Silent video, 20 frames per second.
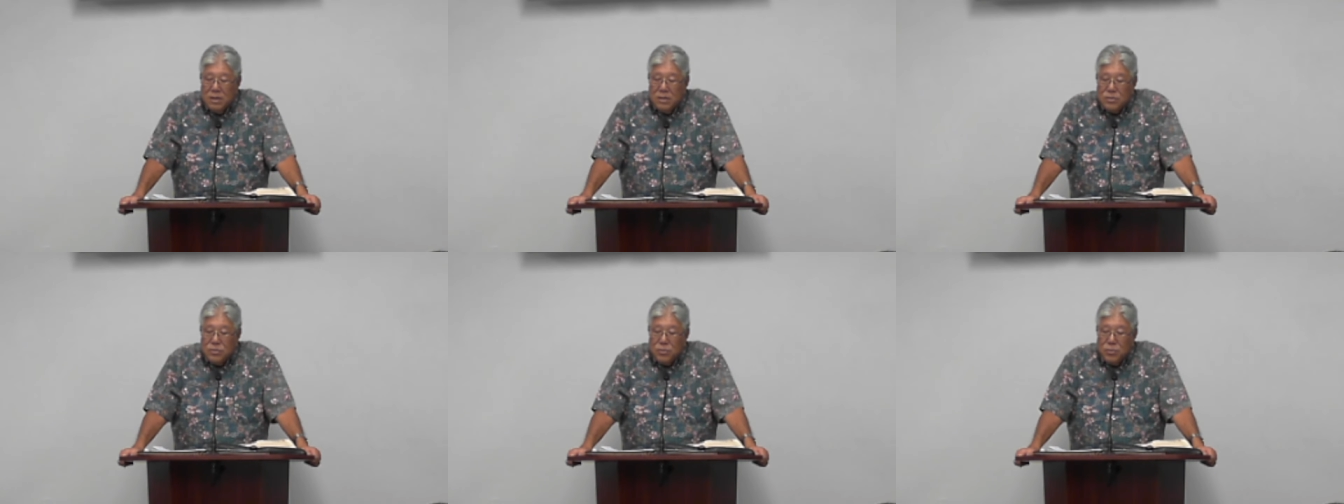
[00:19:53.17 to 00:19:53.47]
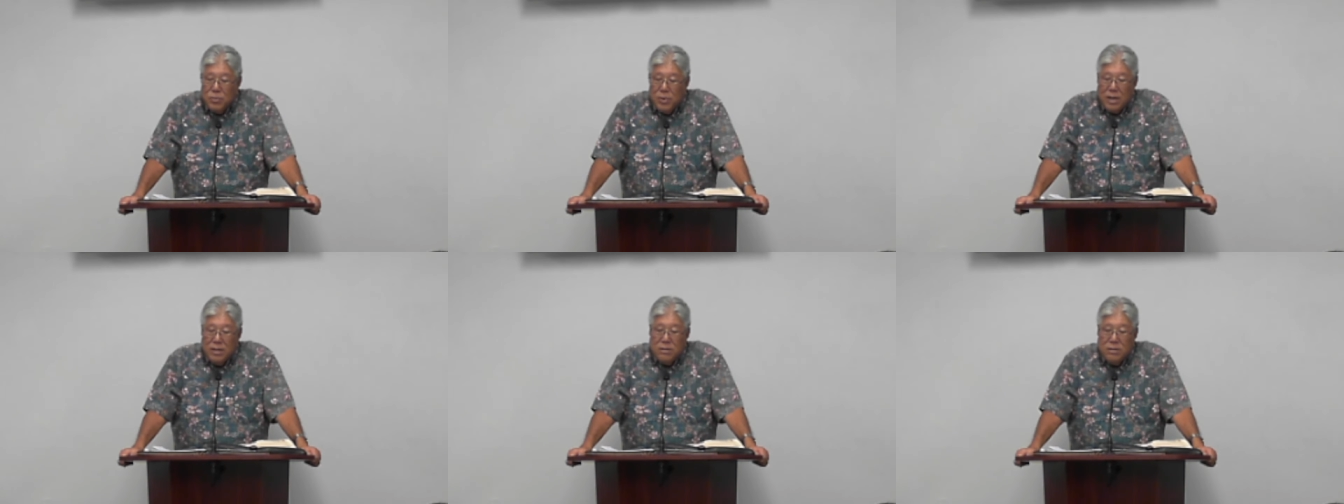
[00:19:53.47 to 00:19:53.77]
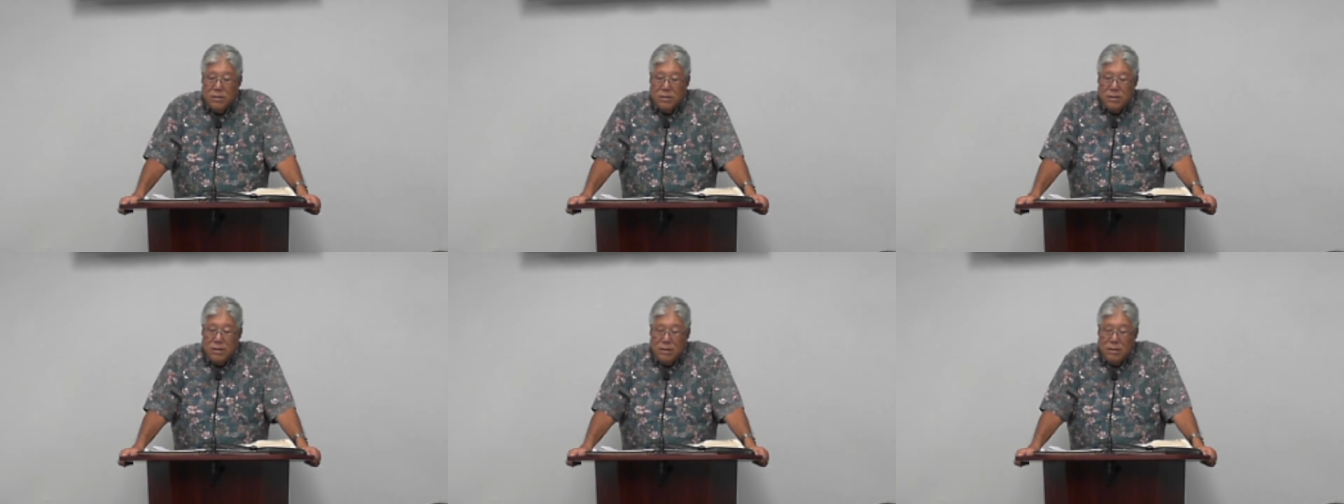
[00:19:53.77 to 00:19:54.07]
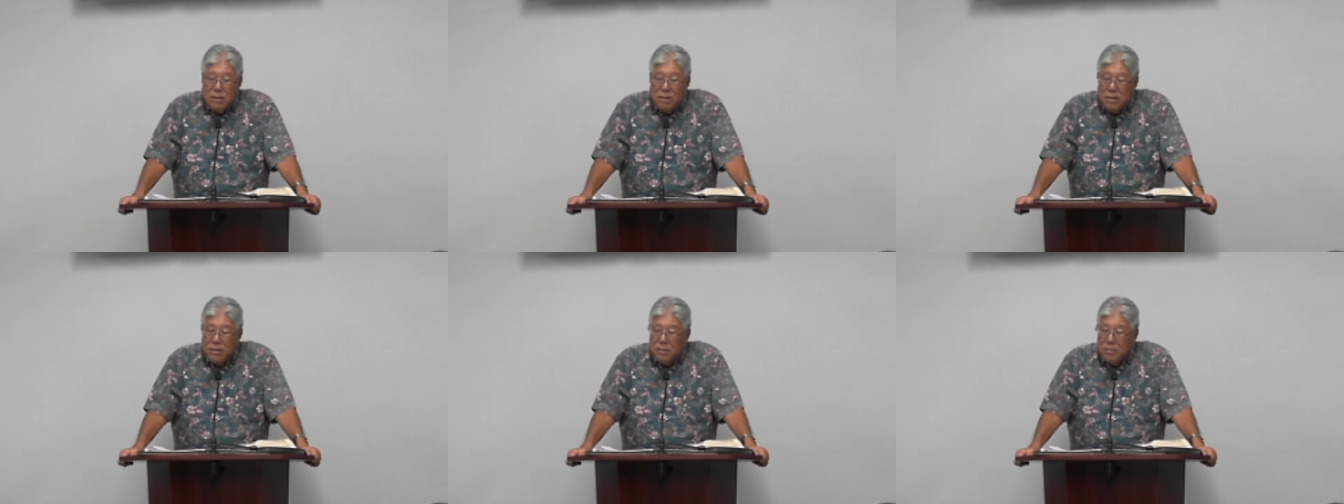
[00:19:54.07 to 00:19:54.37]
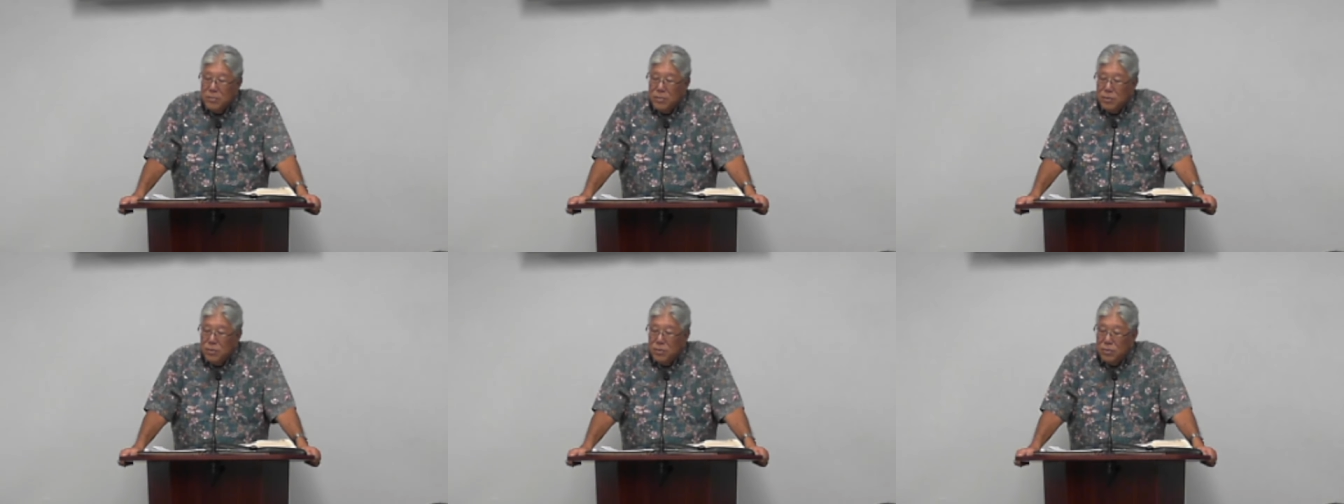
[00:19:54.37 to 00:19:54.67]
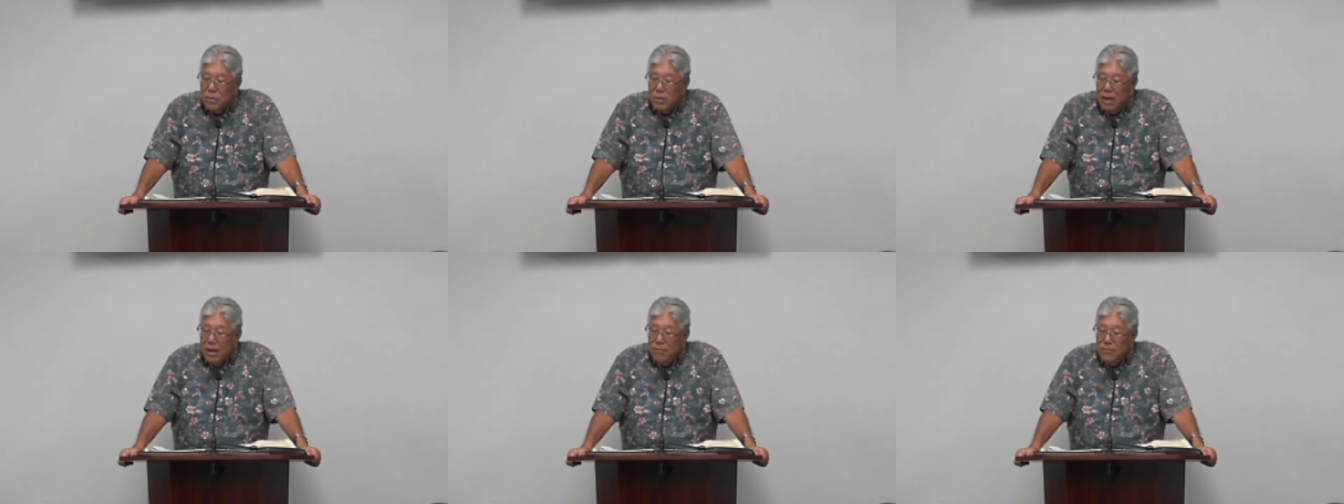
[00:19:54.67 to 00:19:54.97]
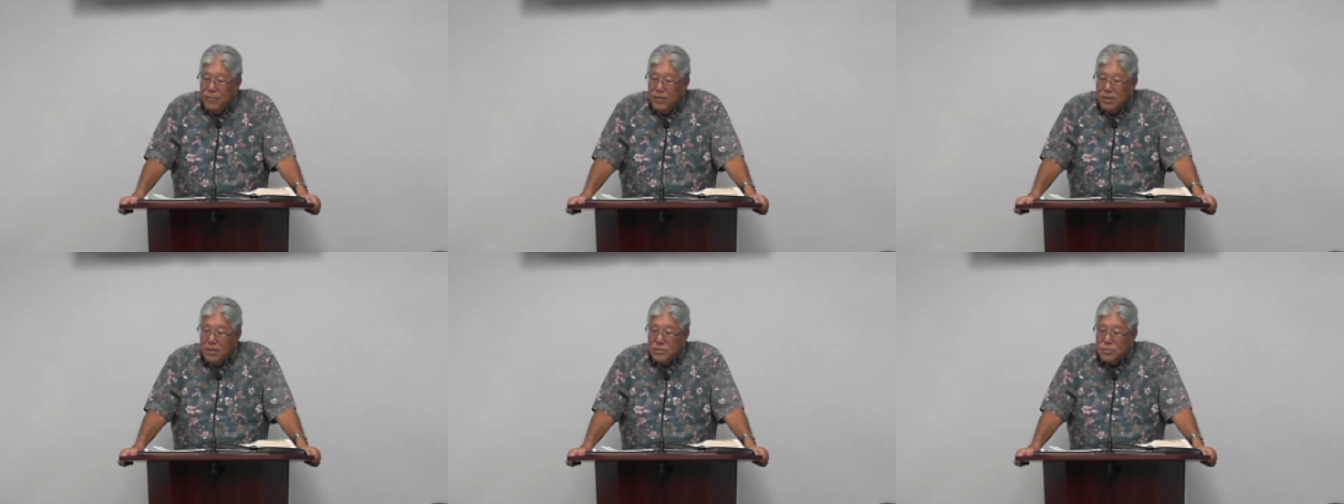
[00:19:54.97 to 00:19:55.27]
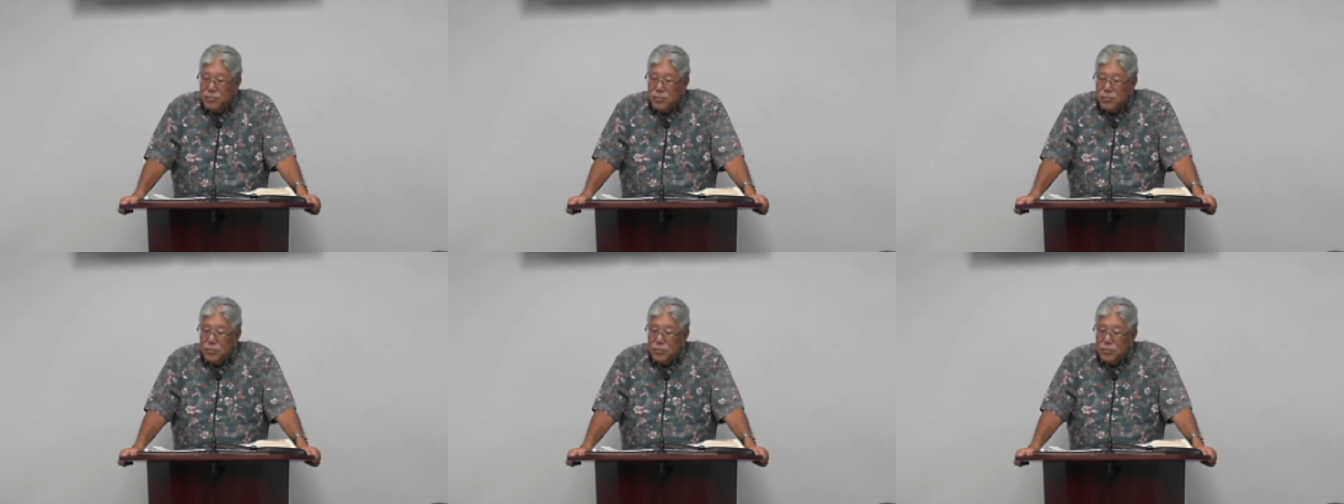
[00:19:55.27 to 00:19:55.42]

So rather than um, you know having this